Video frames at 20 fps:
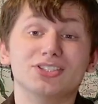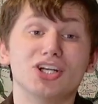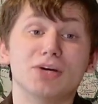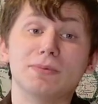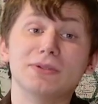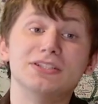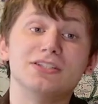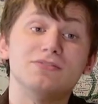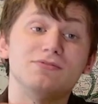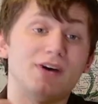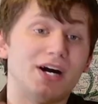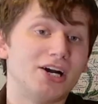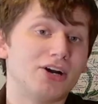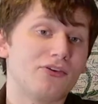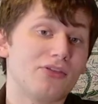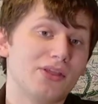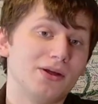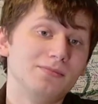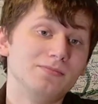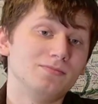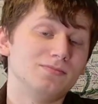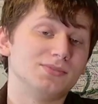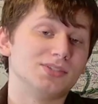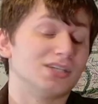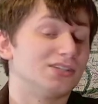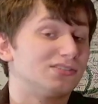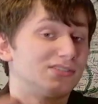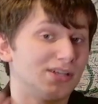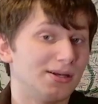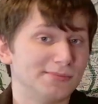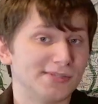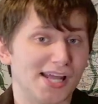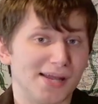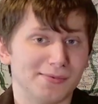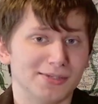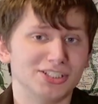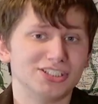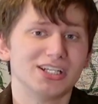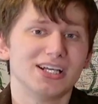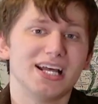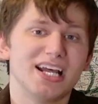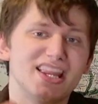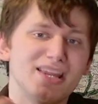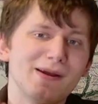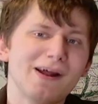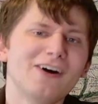He opens fire on them, does some damage. The battle